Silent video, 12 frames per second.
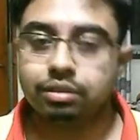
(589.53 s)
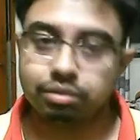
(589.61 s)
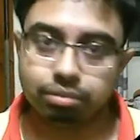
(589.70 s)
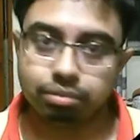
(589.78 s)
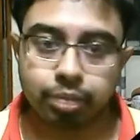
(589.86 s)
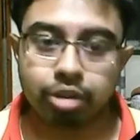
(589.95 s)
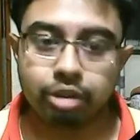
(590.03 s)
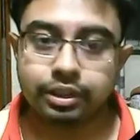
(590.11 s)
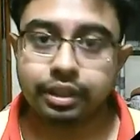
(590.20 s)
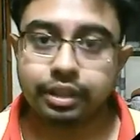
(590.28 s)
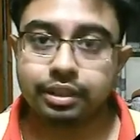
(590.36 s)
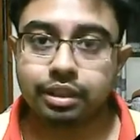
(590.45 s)
because it
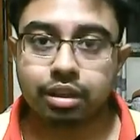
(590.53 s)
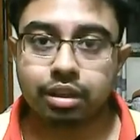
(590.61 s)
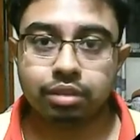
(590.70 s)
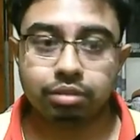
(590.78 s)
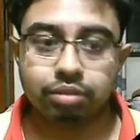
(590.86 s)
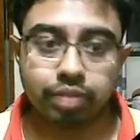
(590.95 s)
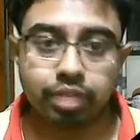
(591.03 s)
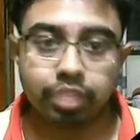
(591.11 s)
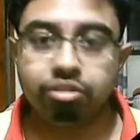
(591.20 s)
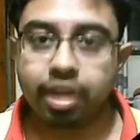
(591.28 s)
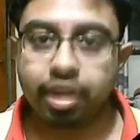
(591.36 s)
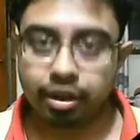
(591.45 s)
is in a
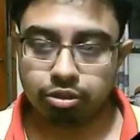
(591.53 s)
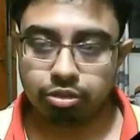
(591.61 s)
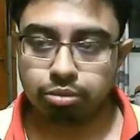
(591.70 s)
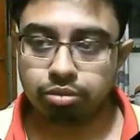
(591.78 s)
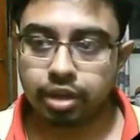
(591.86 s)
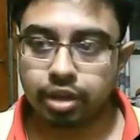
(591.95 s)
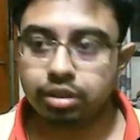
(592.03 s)
infinite, right?